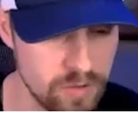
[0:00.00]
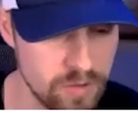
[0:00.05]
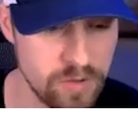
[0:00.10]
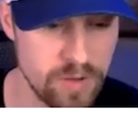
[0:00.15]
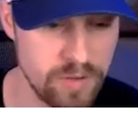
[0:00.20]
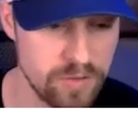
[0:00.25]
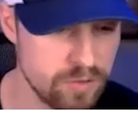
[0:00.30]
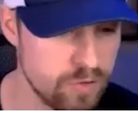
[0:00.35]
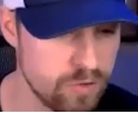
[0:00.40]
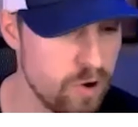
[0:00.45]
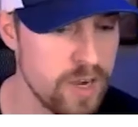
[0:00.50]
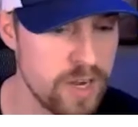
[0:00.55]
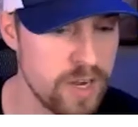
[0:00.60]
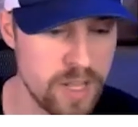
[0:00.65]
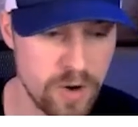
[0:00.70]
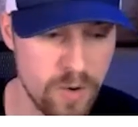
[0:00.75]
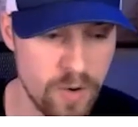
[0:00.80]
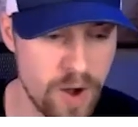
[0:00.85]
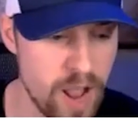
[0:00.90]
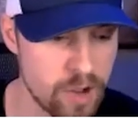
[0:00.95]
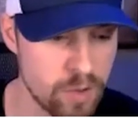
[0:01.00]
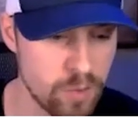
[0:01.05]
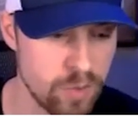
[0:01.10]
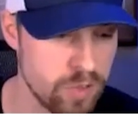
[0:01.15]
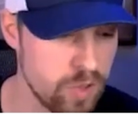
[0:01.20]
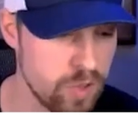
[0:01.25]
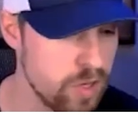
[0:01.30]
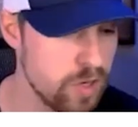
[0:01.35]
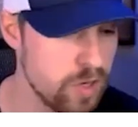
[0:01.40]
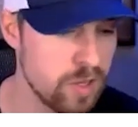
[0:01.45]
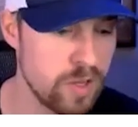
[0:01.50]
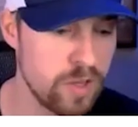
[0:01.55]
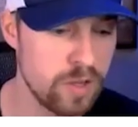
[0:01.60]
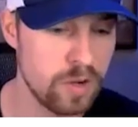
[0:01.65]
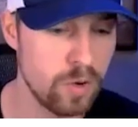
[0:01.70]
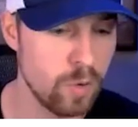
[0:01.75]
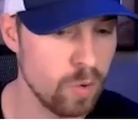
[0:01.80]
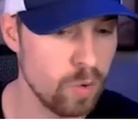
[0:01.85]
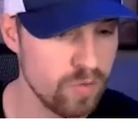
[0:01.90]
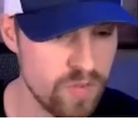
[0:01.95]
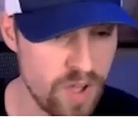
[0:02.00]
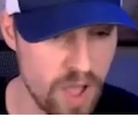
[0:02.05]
So it's trying to interact with it or